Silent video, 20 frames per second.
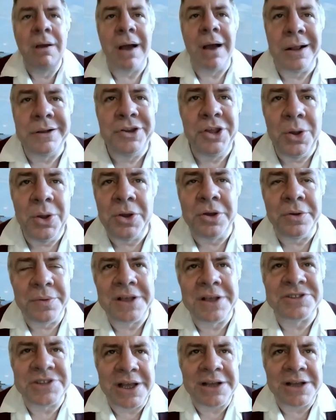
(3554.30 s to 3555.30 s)
and you
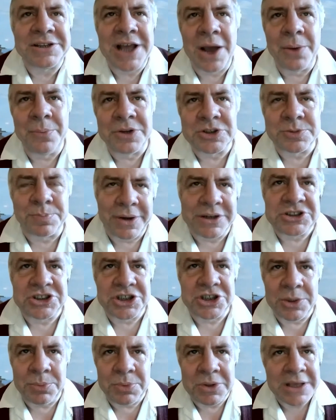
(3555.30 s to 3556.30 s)
could sit down with a
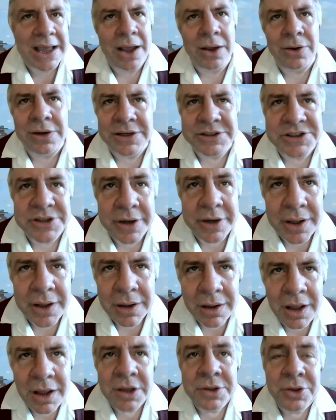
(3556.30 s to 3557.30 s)
spreadsheet with calculus in it,
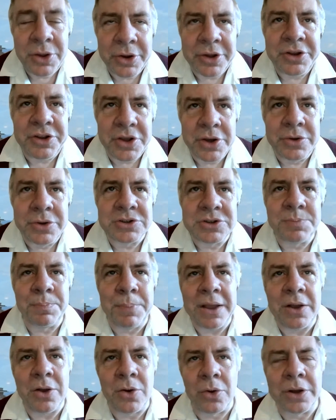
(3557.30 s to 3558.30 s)
you could use
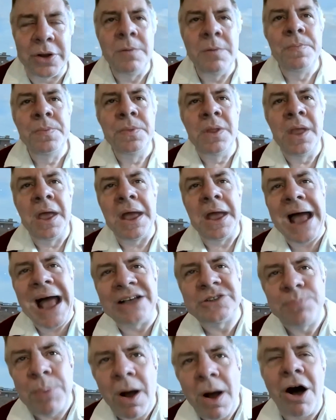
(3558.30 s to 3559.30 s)
Bitcoin
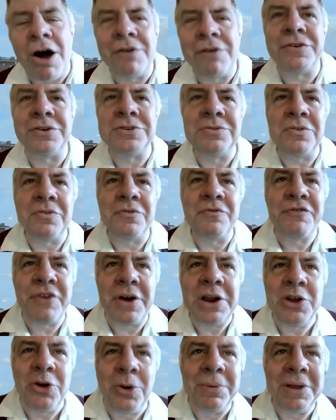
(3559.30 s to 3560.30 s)
as part of a
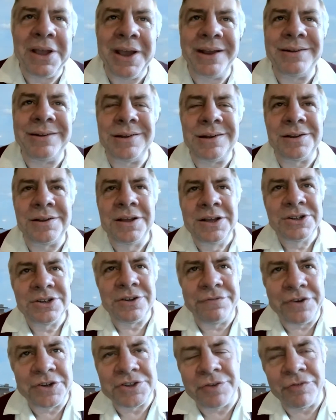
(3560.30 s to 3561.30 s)
very complicated
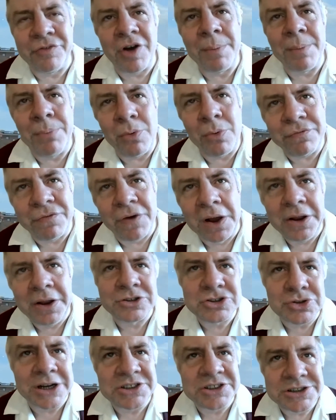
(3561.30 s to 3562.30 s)
diversified portfolio
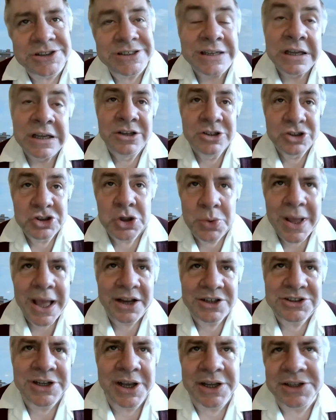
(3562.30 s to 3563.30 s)
strategy to
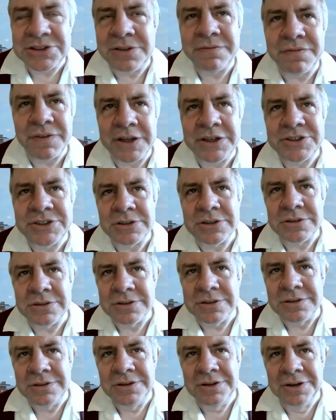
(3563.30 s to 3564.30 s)
hedge against inflation.
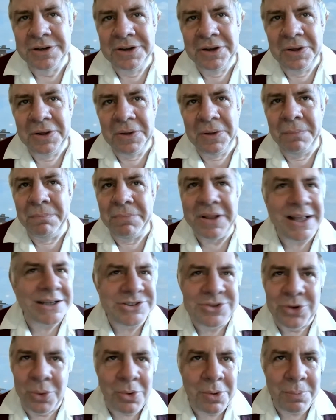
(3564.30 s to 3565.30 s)
But
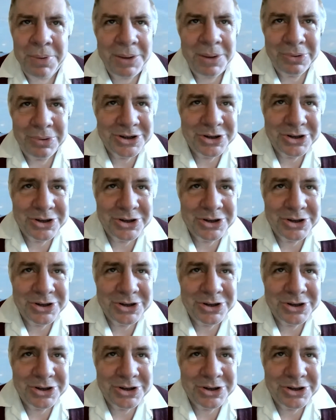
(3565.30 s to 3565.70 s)
that's not what people